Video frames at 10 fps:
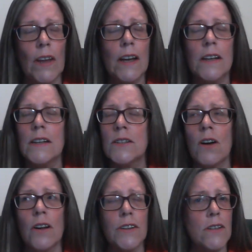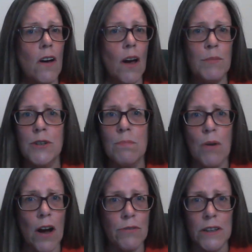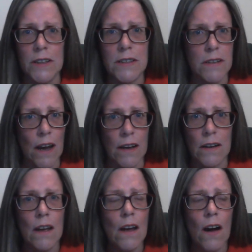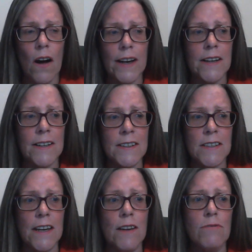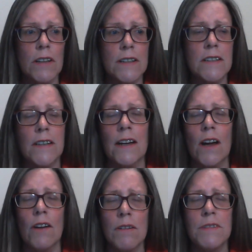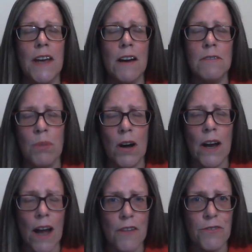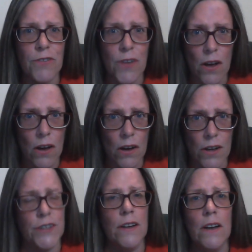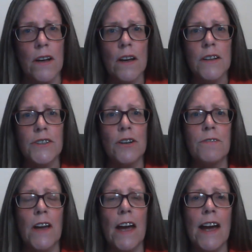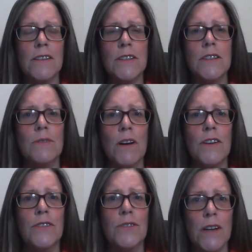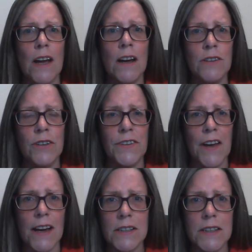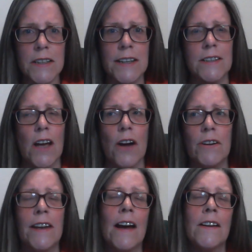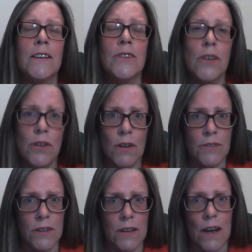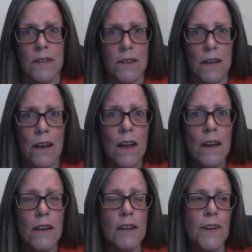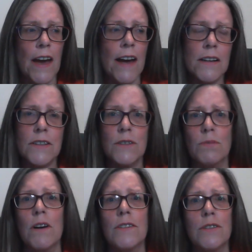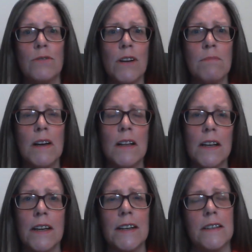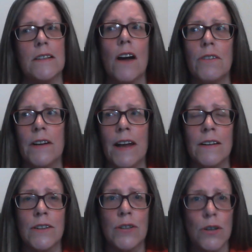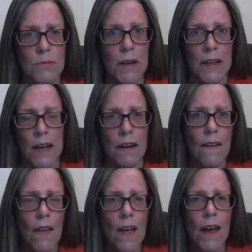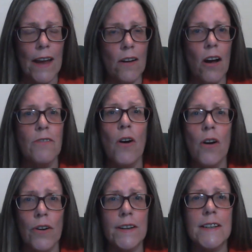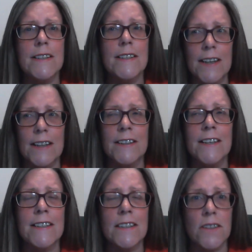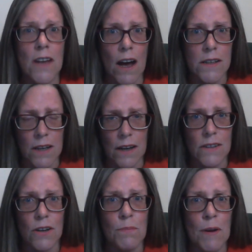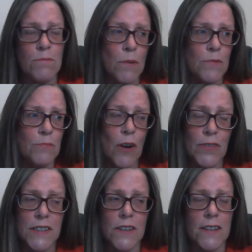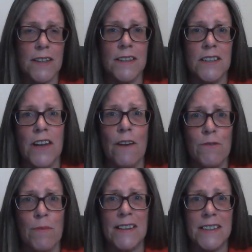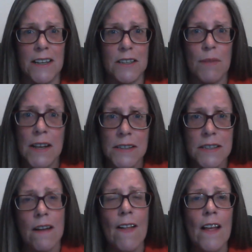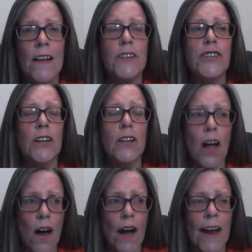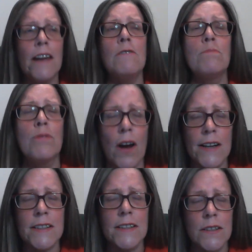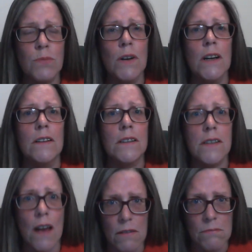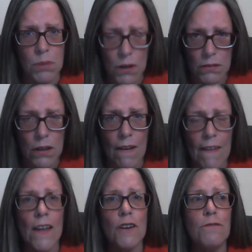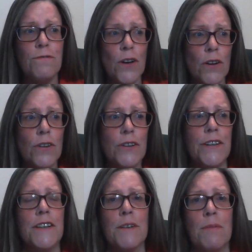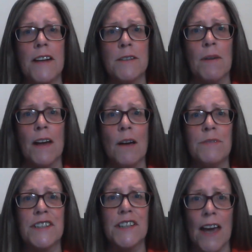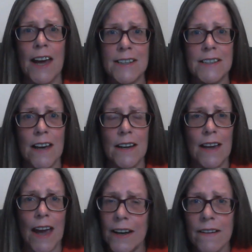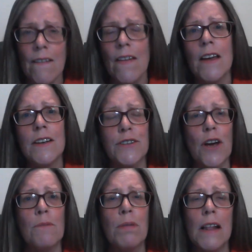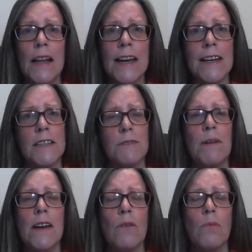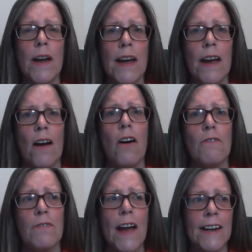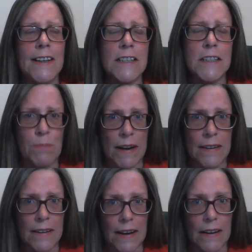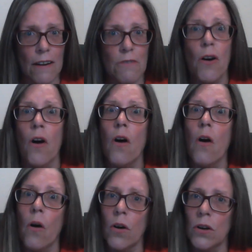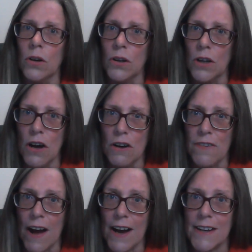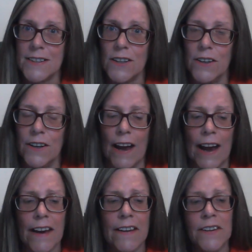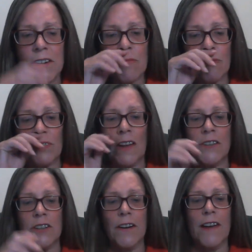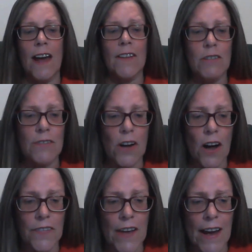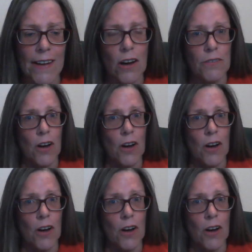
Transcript: It is not the time to buy real estate. I can see real estate going down by a third. So if your house is worth 300,000, it's going down to 200,000. If your house is worth 3 million, it's going down to 2 million. And I've already seen this starting. So I've been pro- prophesizing this now for about six months. July prices will tumble. Food is about to become scarce again. So please be aware of any spending for all of us, okay? So now that we've got that, I've